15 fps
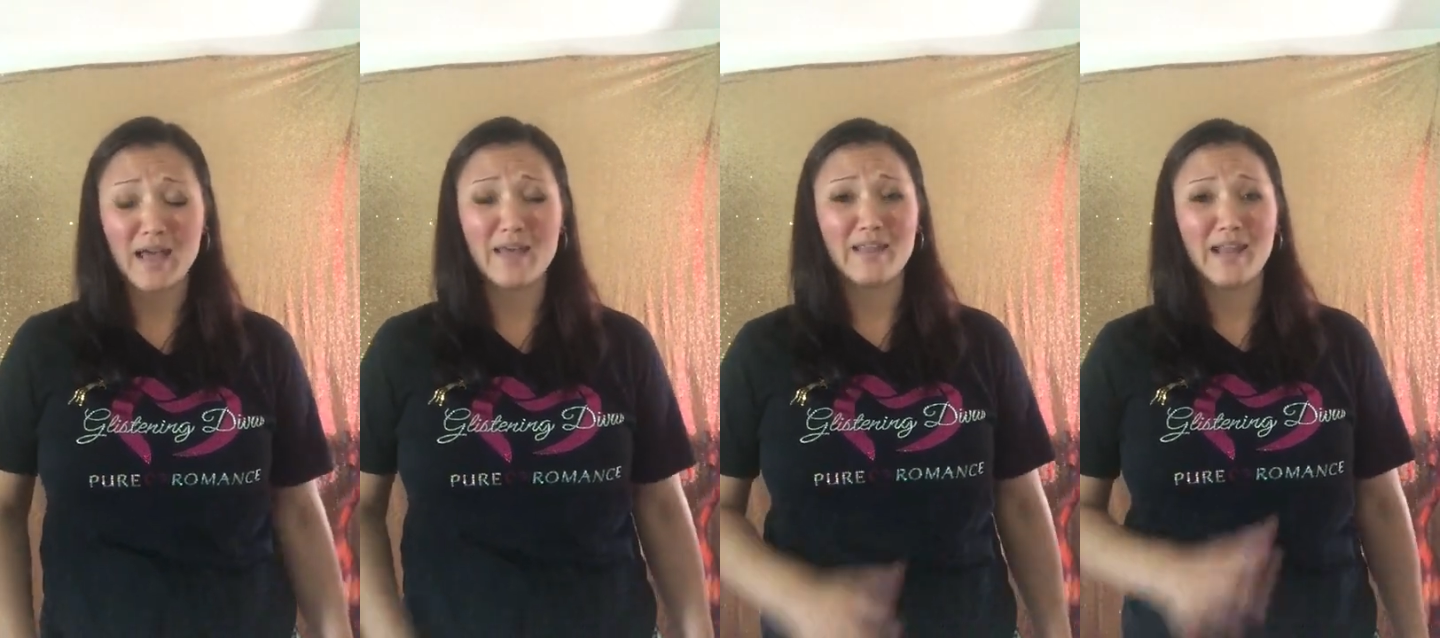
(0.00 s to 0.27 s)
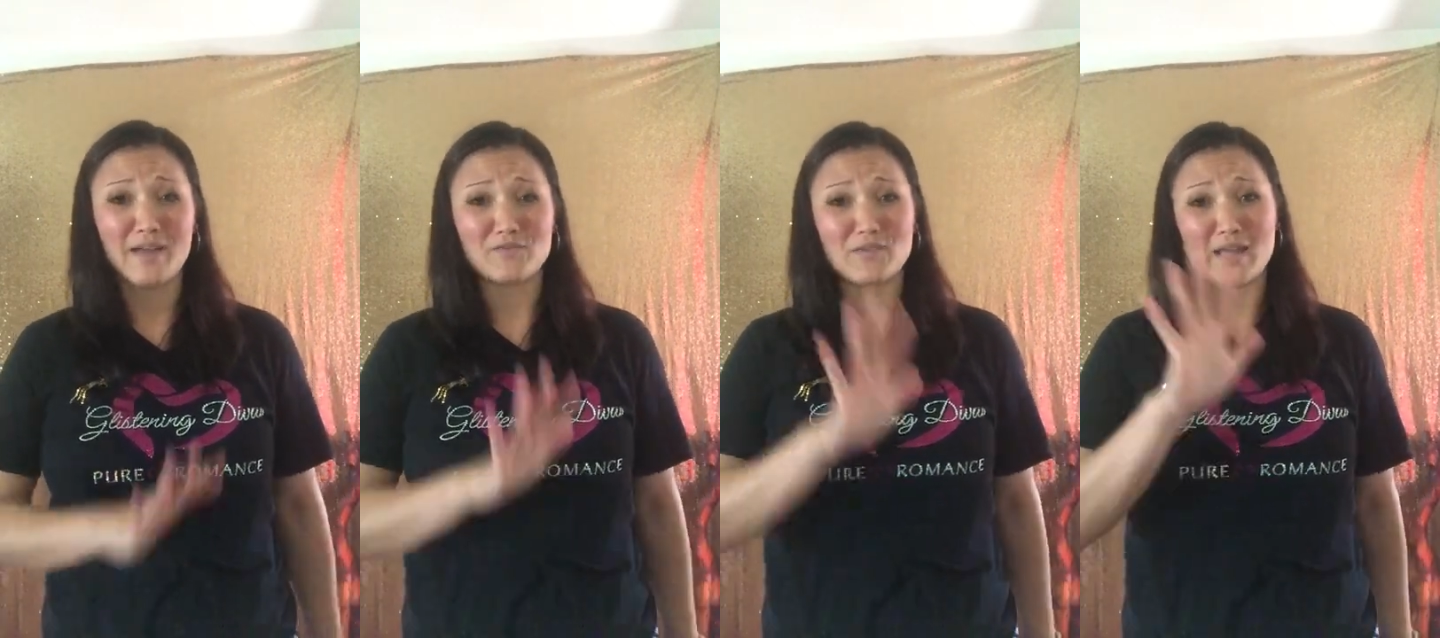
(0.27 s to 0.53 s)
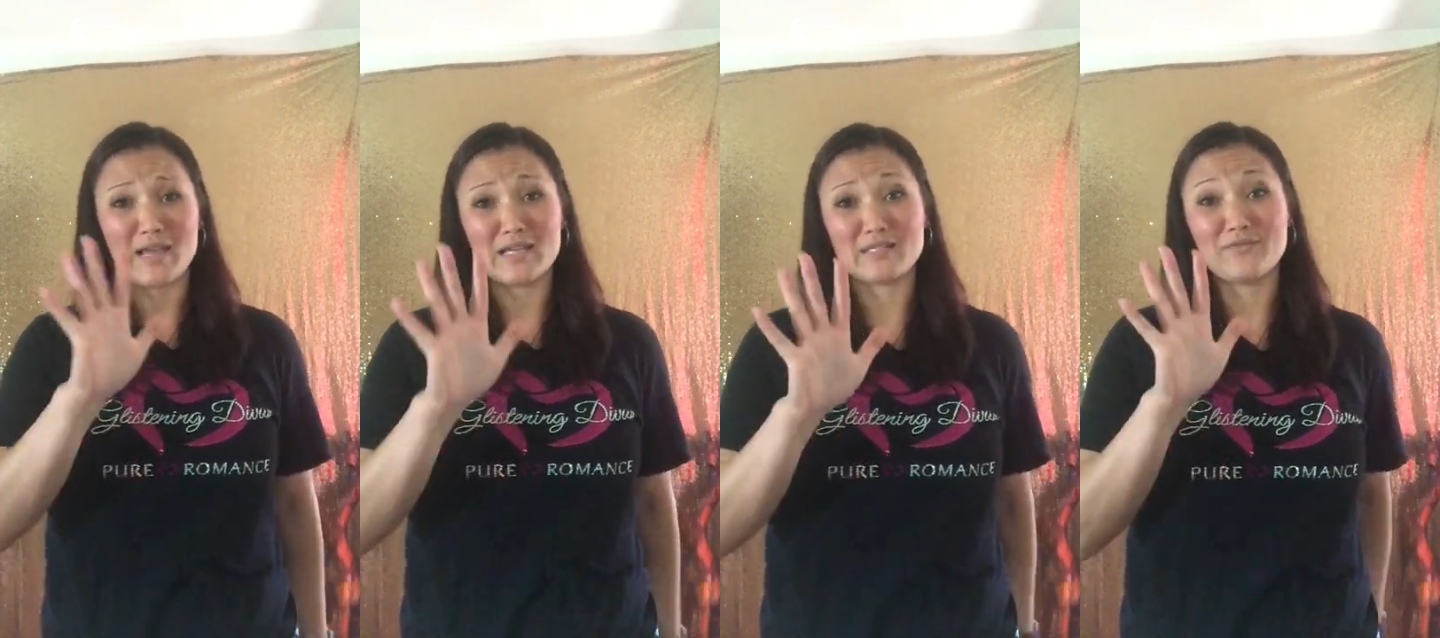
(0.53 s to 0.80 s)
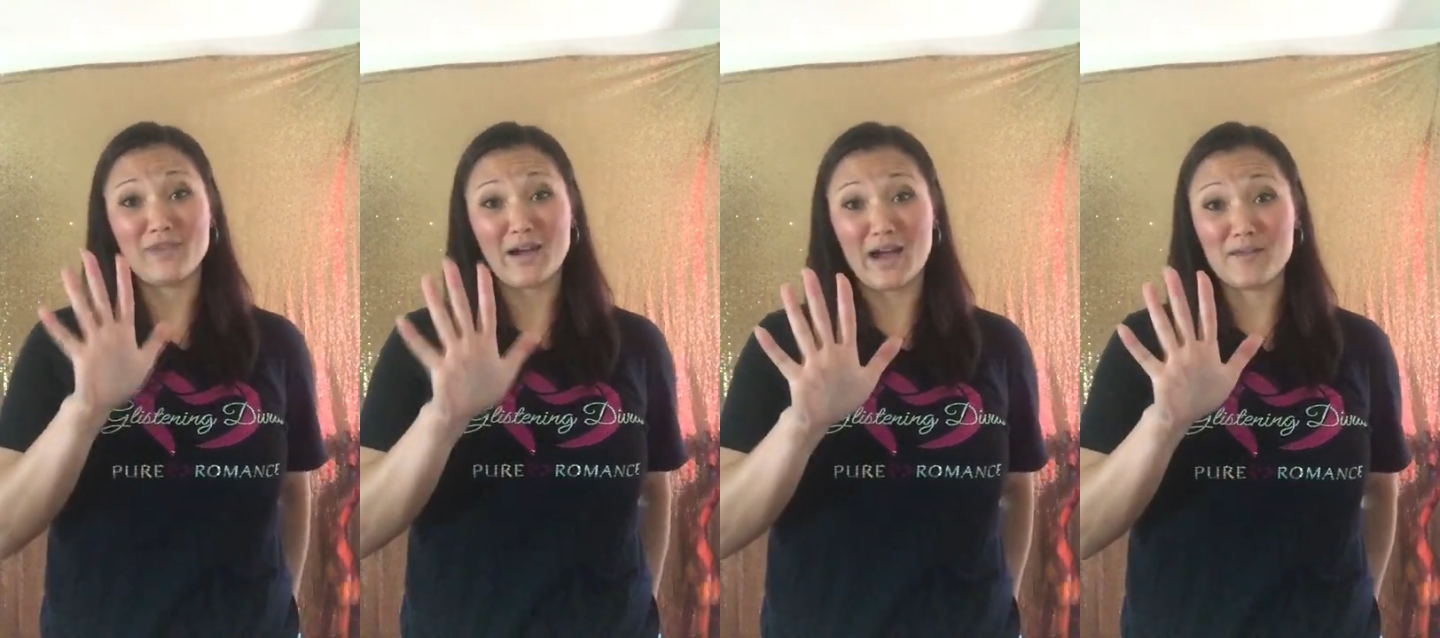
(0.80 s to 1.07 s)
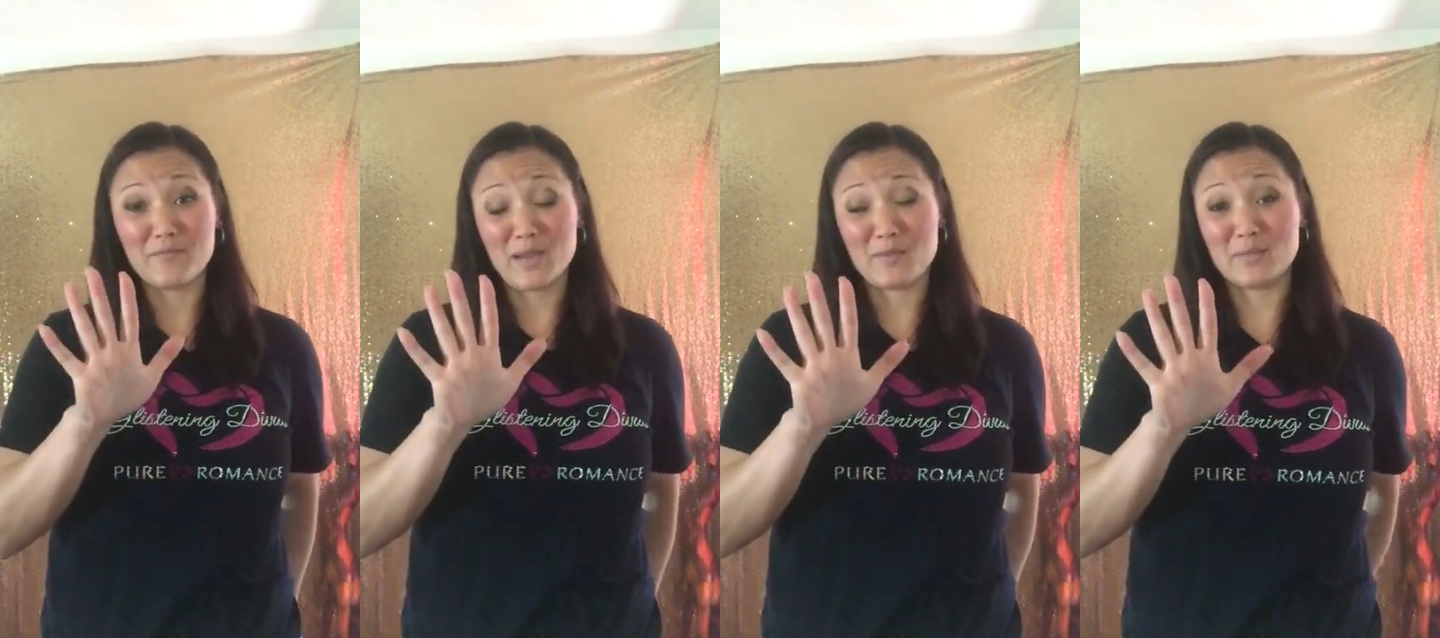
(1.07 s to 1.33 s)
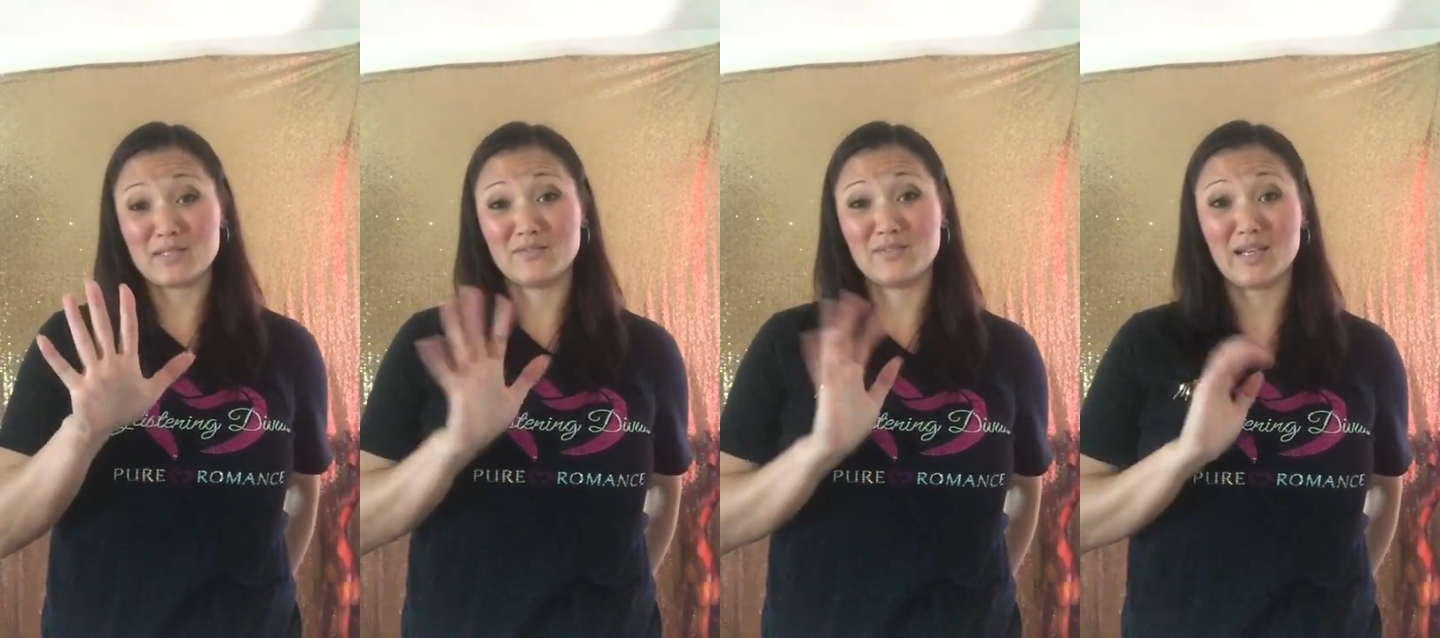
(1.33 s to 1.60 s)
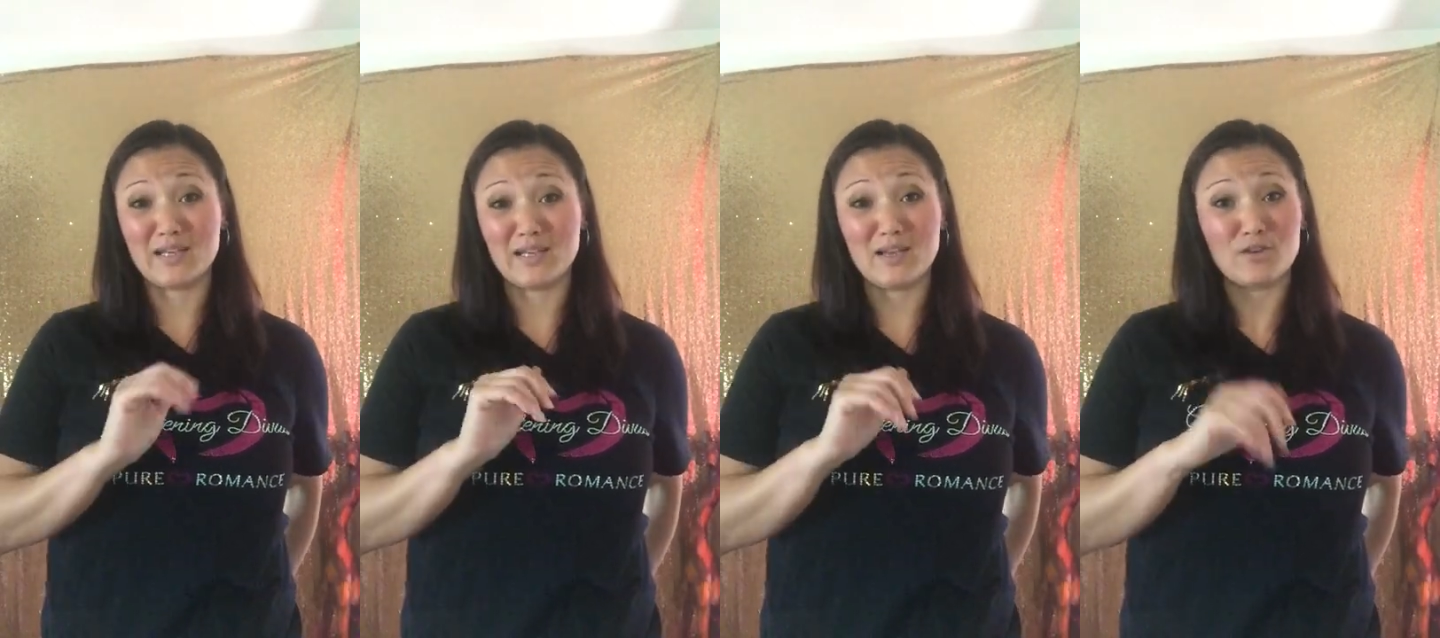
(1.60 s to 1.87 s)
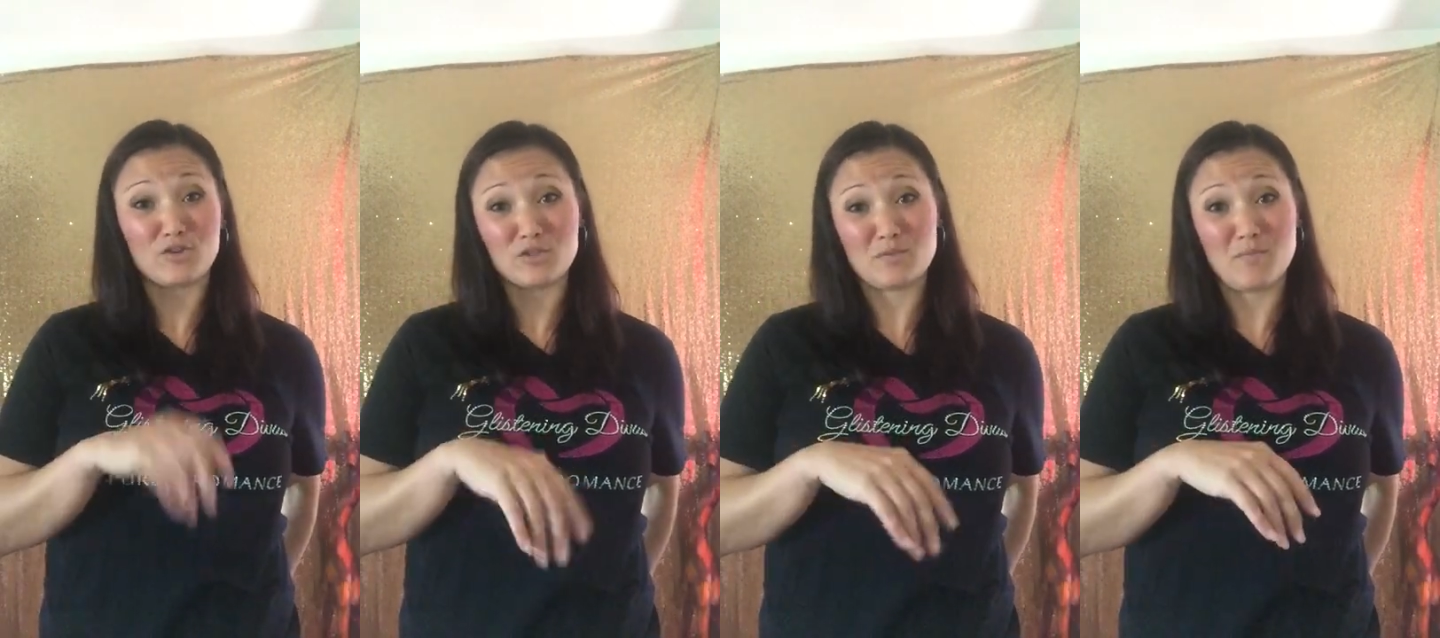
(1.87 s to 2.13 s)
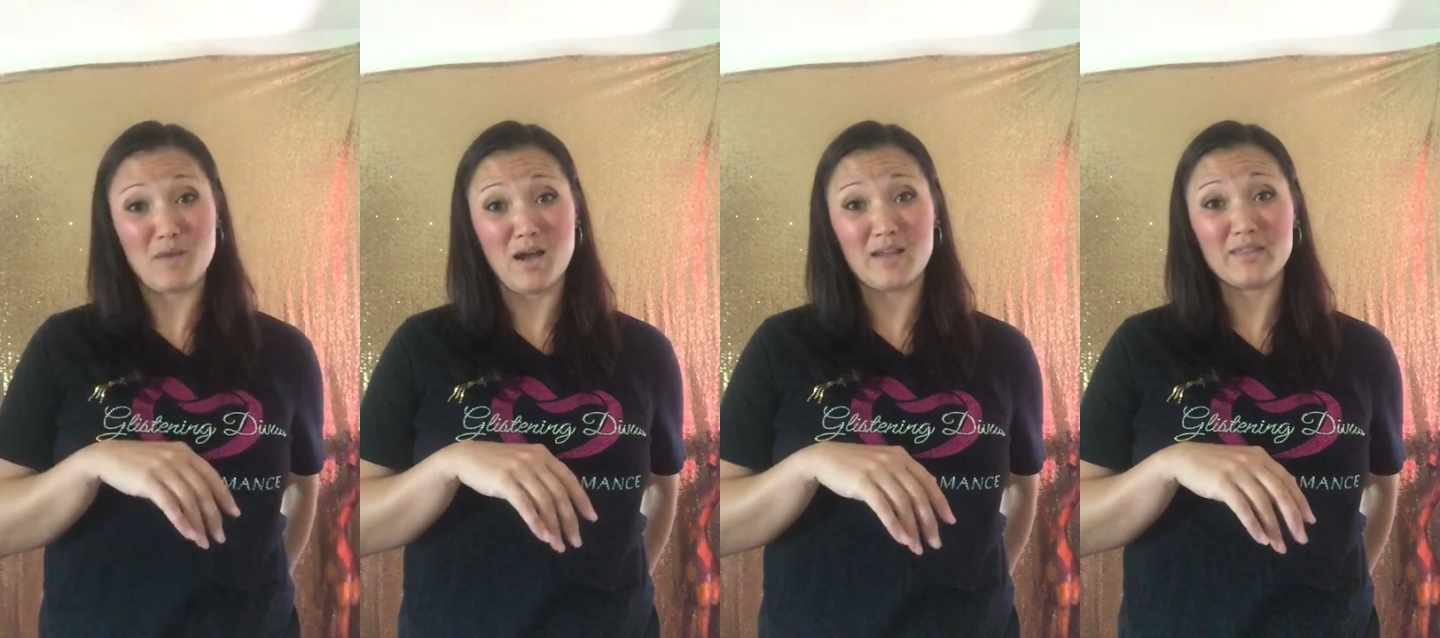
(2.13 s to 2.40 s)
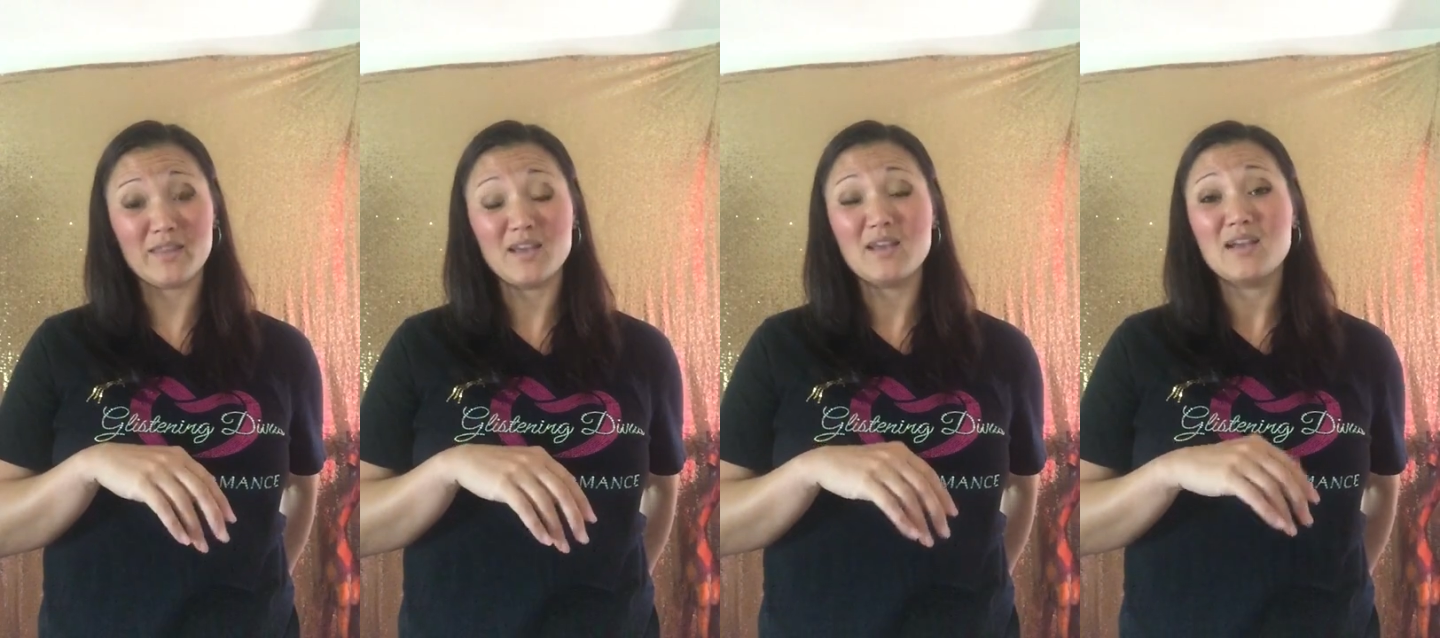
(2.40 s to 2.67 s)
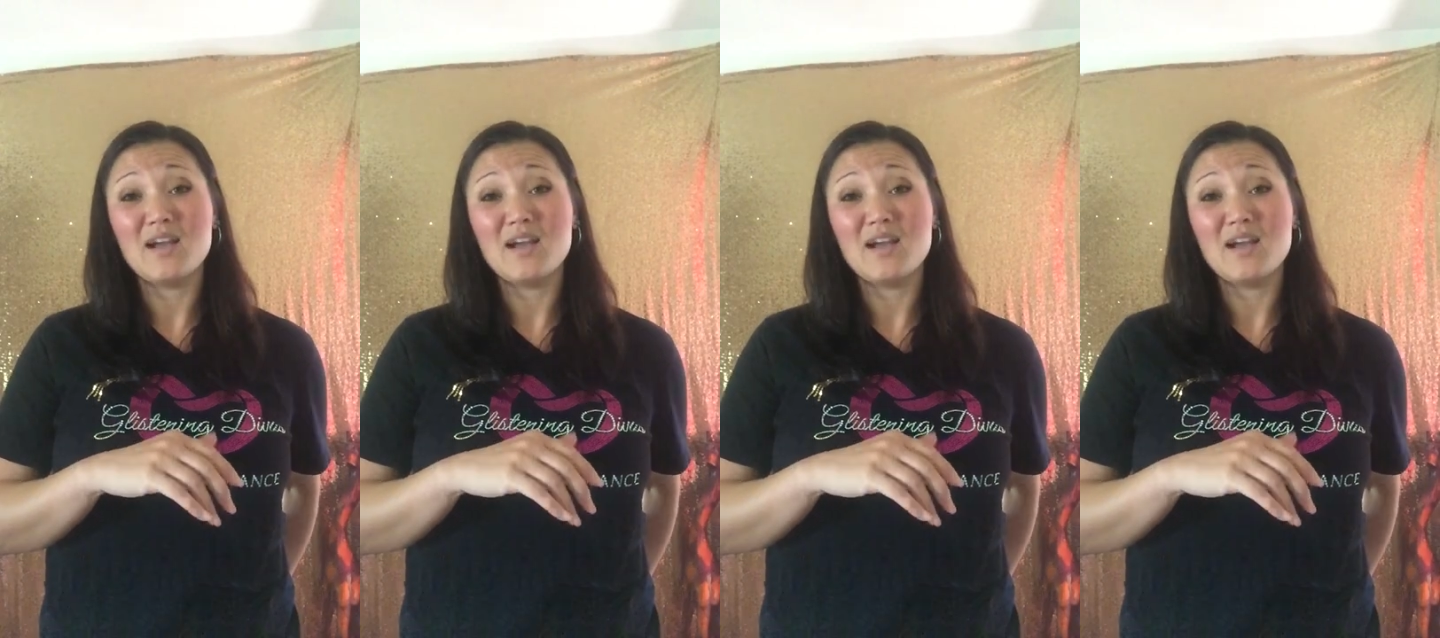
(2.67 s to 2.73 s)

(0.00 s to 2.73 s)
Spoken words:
and after that it's 5 payments of $99 a month,